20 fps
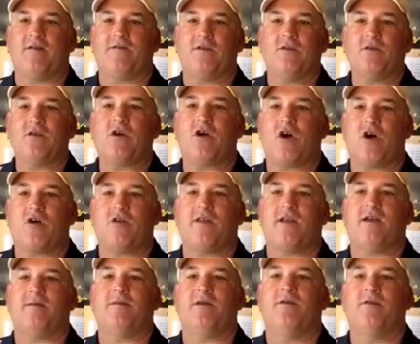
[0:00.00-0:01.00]
if you call
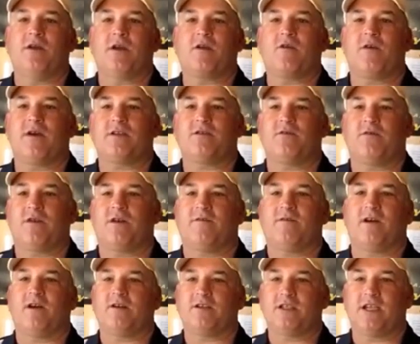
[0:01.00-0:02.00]
them and request one
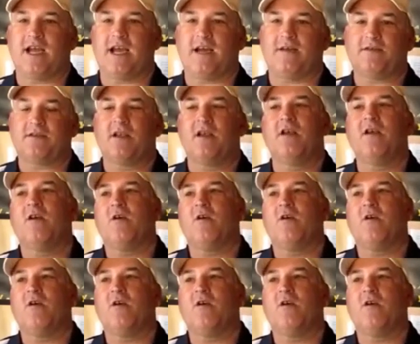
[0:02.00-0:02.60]
of our shafts,